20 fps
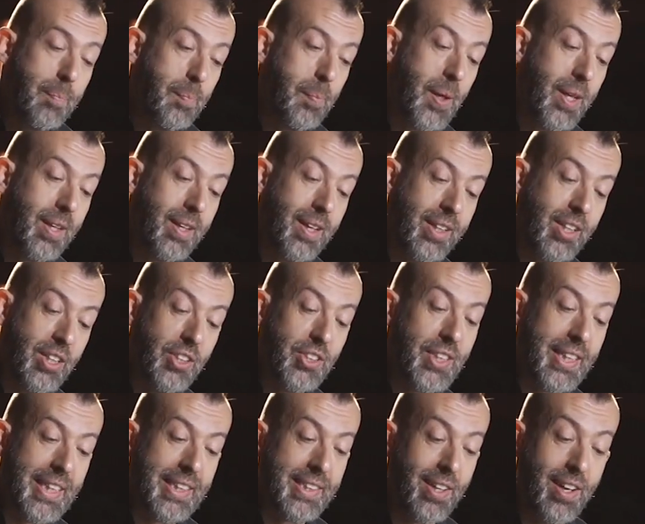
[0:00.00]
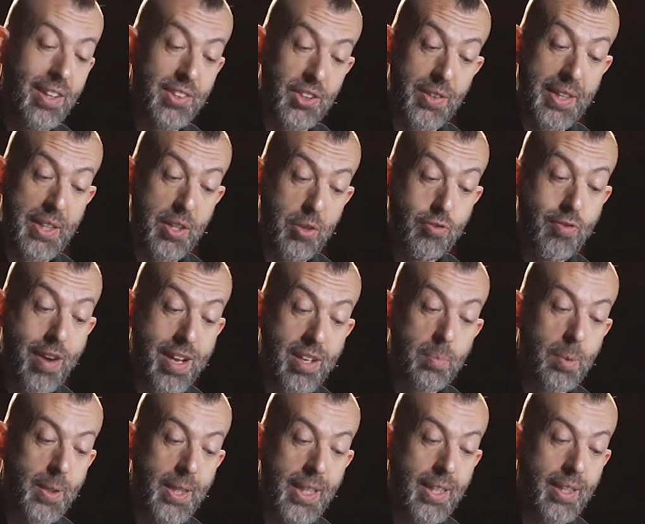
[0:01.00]
But acoustic guitars are
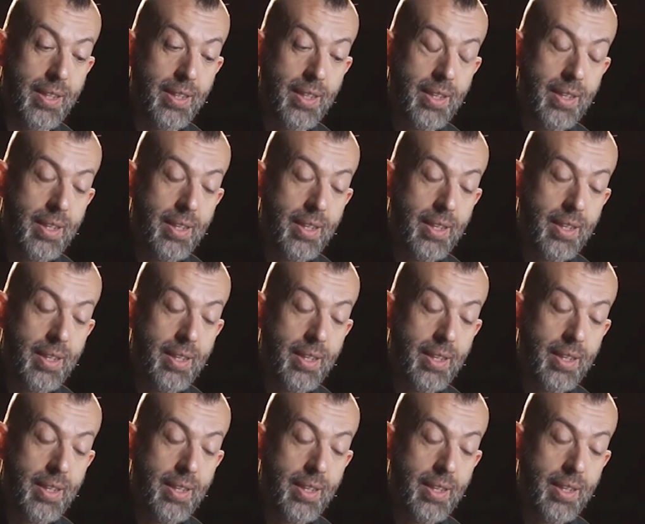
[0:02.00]
incredibly